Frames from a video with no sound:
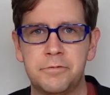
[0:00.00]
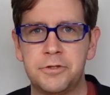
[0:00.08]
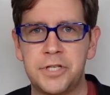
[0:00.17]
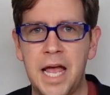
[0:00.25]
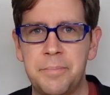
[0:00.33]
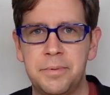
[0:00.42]

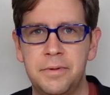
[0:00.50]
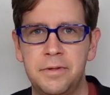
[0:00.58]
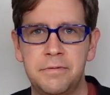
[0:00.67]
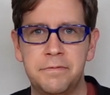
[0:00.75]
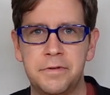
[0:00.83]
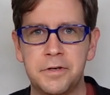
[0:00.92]
Chapel
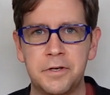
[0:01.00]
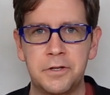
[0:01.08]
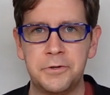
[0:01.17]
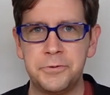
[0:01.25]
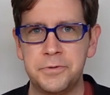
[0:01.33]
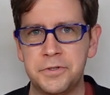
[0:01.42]
of the
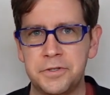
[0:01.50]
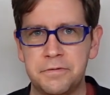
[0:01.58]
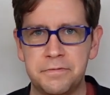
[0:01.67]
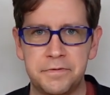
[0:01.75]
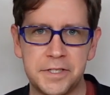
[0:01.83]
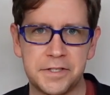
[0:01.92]
Closed
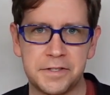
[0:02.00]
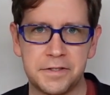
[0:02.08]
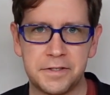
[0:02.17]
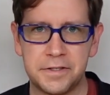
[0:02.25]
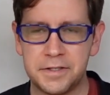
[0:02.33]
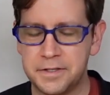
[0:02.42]

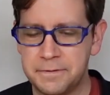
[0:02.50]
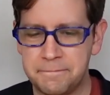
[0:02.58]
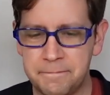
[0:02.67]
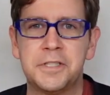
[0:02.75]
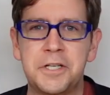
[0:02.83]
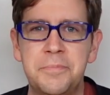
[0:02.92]
Fist.
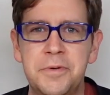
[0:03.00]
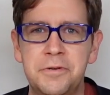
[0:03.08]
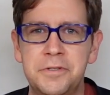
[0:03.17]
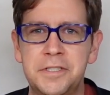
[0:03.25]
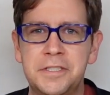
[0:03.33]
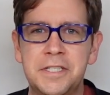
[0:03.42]
The
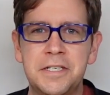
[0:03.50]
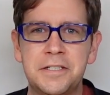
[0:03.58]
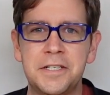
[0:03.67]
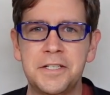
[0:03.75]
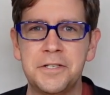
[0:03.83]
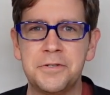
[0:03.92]
communion
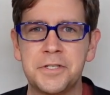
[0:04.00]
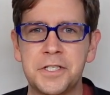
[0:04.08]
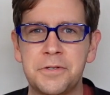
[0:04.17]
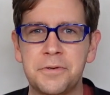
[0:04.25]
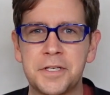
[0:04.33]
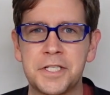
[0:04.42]
continues
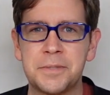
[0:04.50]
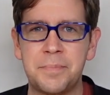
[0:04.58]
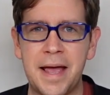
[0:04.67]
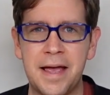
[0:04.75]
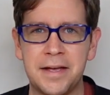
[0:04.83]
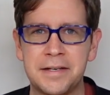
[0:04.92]
to
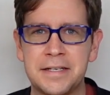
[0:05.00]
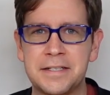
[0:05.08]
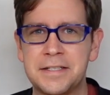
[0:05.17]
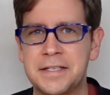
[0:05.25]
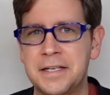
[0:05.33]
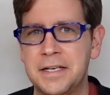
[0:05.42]

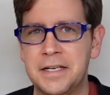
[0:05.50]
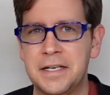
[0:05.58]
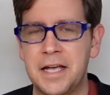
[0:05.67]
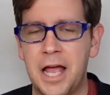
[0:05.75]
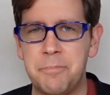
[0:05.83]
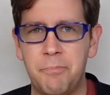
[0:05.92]
expand
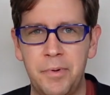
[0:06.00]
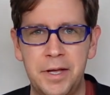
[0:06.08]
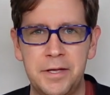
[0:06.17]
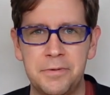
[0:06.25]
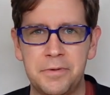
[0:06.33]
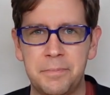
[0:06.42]
and
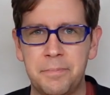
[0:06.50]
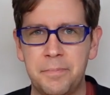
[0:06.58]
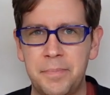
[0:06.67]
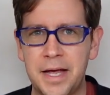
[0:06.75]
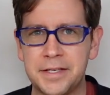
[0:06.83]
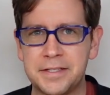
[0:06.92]
bring you the
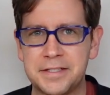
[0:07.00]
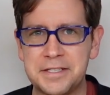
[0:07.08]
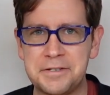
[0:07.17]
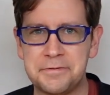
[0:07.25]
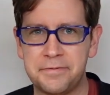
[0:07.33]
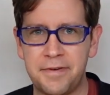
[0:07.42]
best
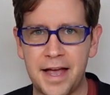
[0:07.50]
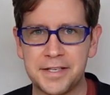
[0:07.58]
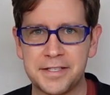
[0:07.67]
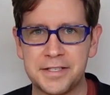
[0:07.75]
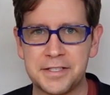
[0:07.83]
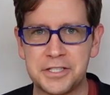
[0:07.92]
and
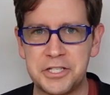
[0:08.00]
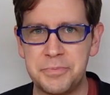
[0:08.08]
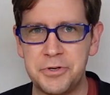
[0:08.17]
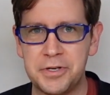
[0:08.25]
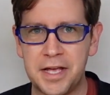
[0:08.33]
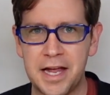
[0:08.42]
fastest
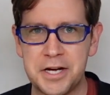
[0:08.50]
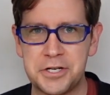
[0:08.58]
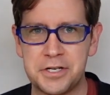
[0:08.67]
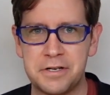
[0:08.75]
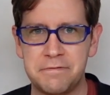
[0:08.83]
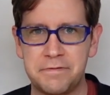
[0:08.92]

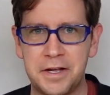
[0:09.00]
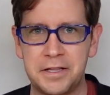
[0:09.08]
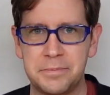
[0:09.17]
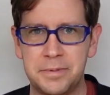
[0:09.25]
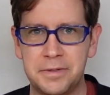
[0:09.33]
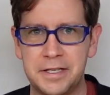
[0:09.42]
communication
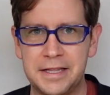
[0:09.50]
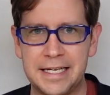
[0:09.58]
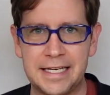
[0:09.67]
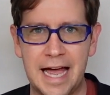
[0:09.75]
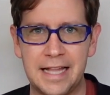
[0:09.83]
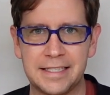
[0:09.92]
available in the
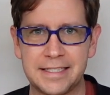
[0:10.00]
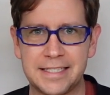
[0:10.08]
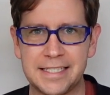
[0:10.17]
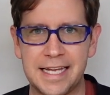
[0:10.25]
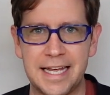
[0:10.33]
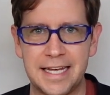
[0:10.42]

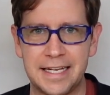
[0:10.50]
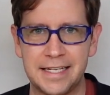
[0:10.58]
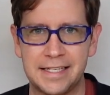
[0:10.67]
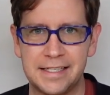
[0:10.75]
galaxy.